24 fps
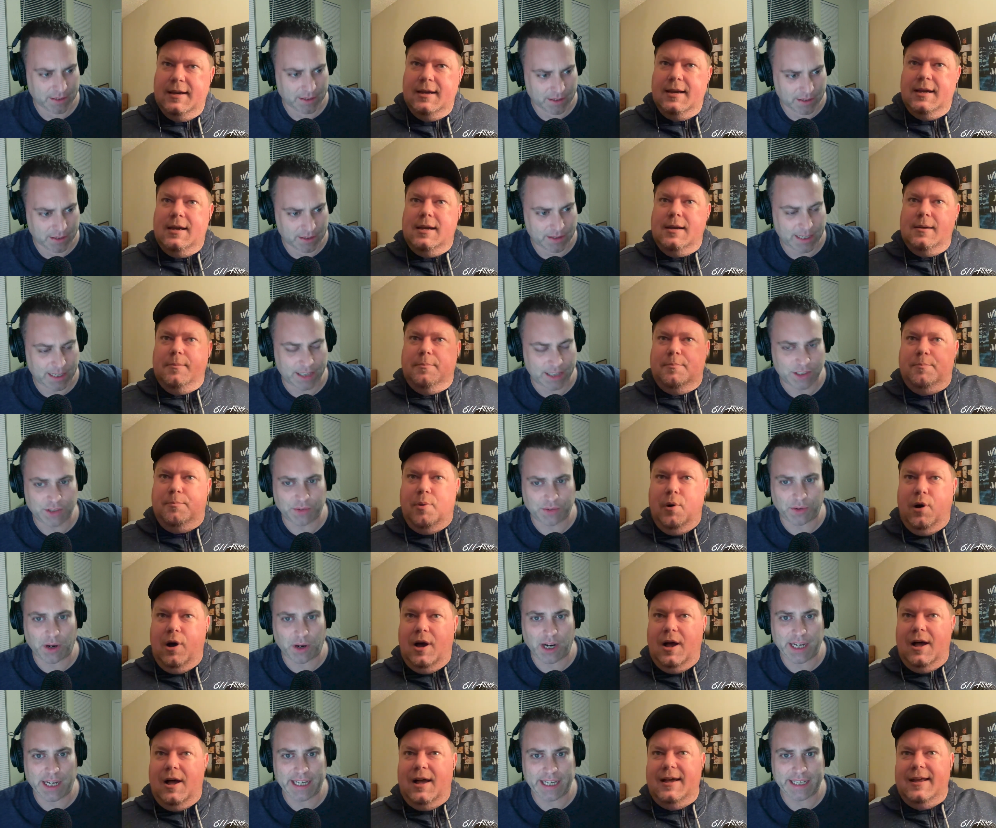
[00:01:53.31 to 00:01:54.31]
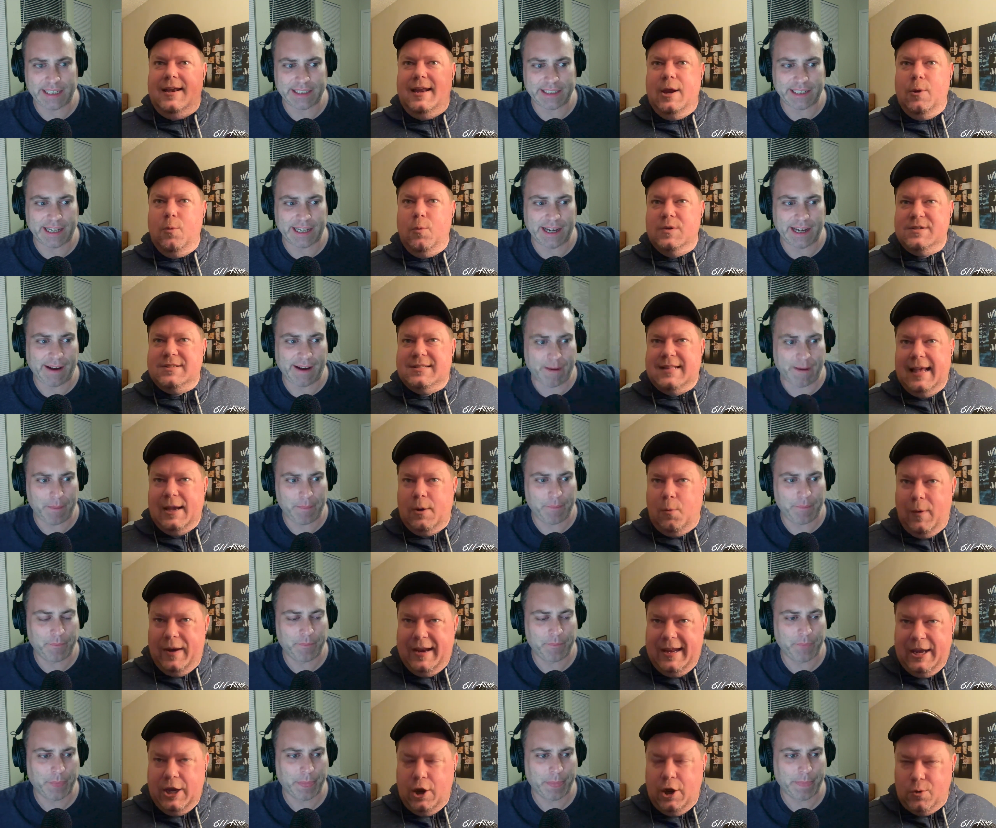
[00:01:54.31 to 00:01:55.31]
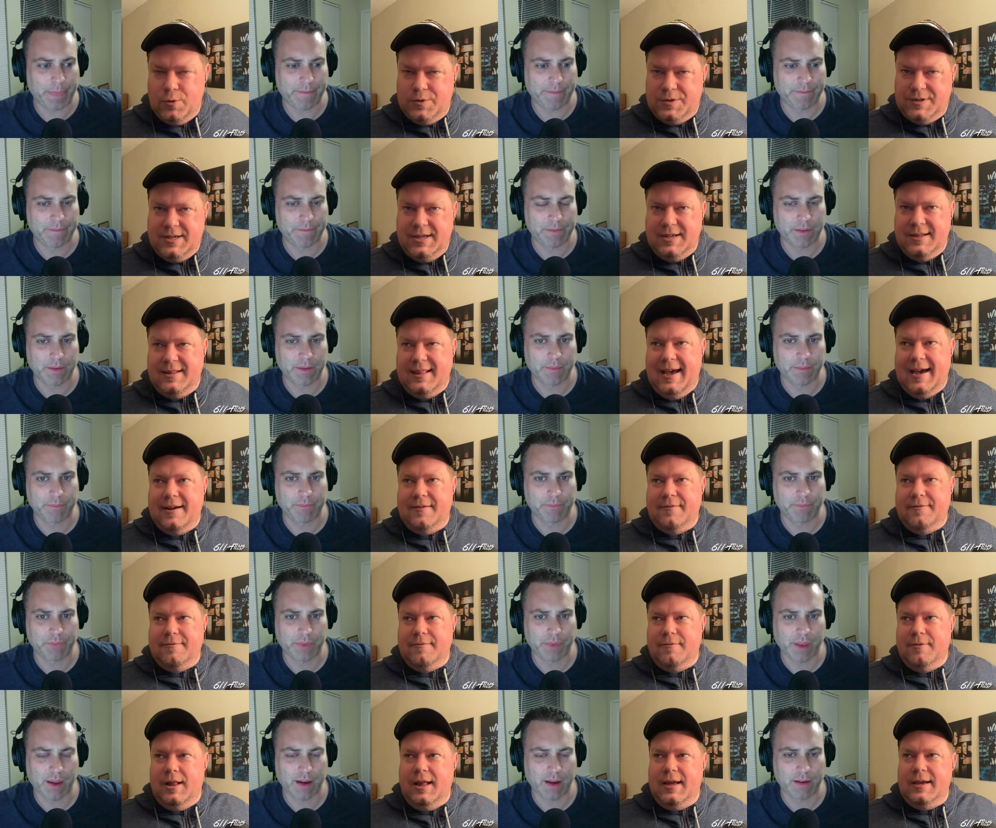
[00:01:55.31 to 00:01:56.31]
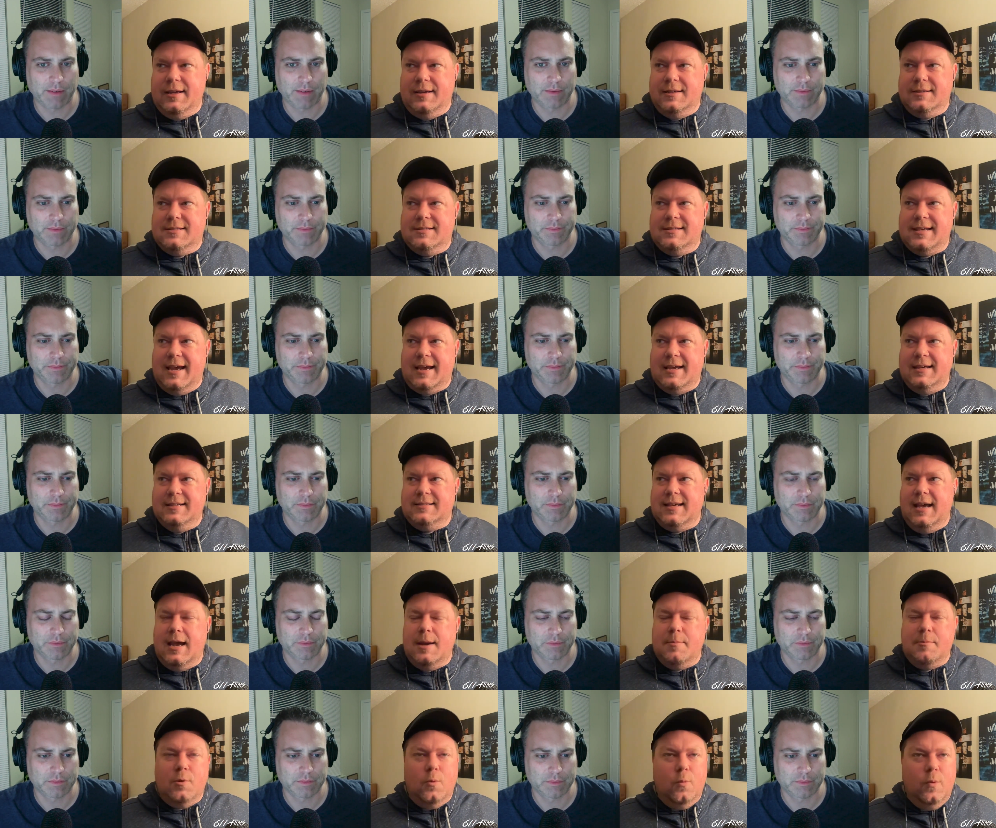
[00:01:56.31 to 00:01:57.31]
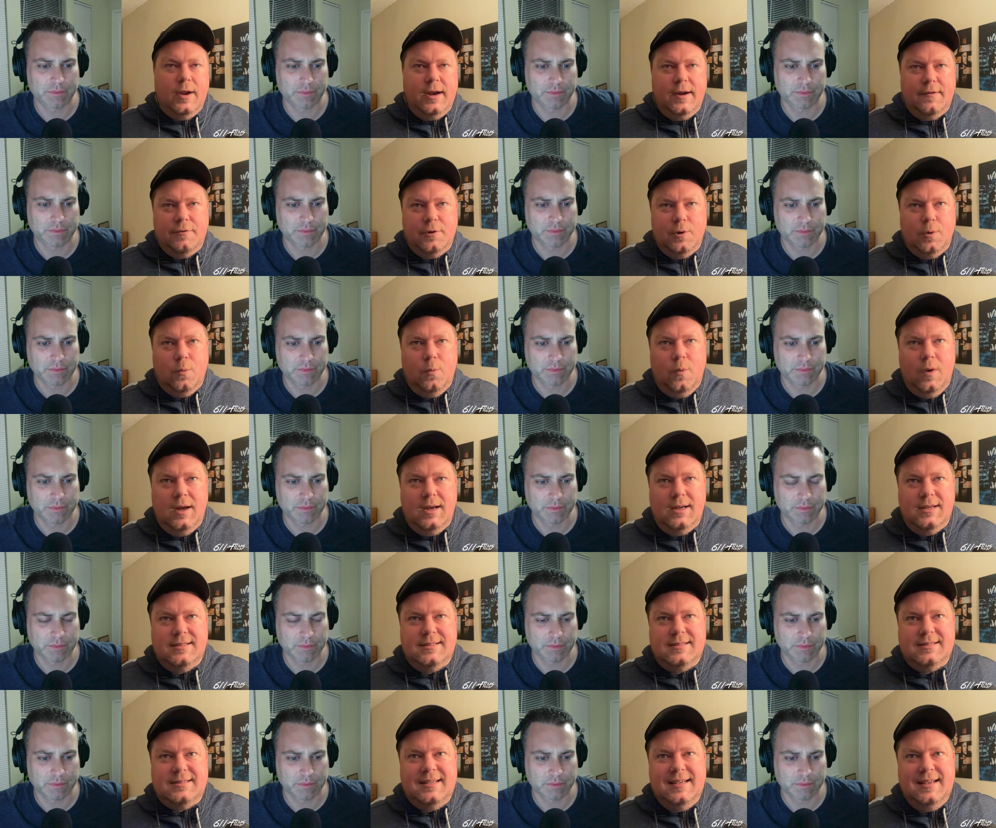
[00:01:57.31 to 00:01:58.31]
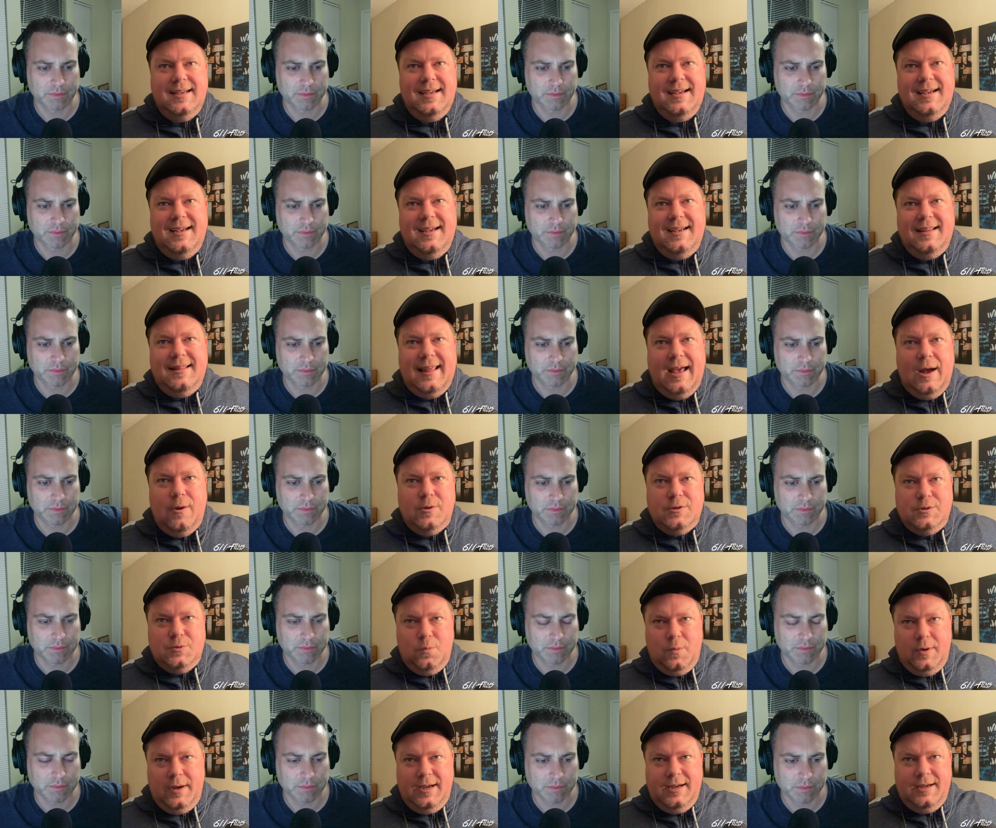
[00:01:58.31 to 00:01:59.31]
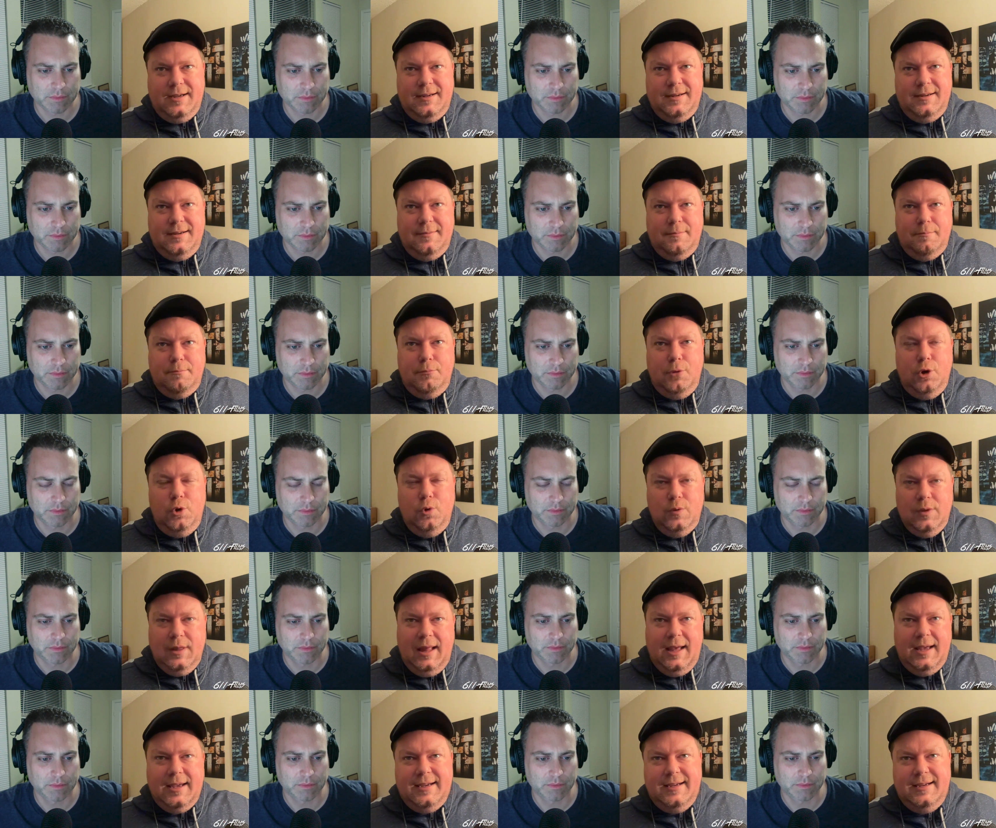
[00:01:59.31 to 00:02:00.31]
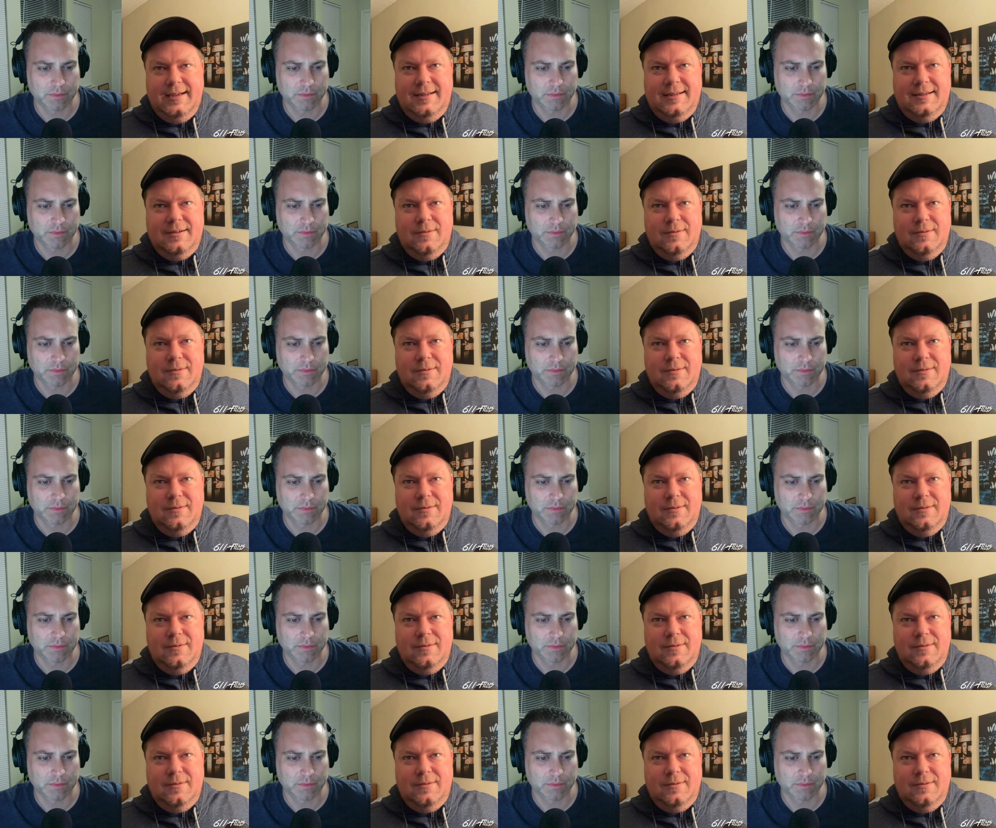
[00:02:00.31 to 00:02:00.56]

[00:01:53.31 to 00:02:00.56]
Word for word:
Speaker 1: That's right. But yeah. it was like when he hosted that like second time or whatever it was that was when Moonlight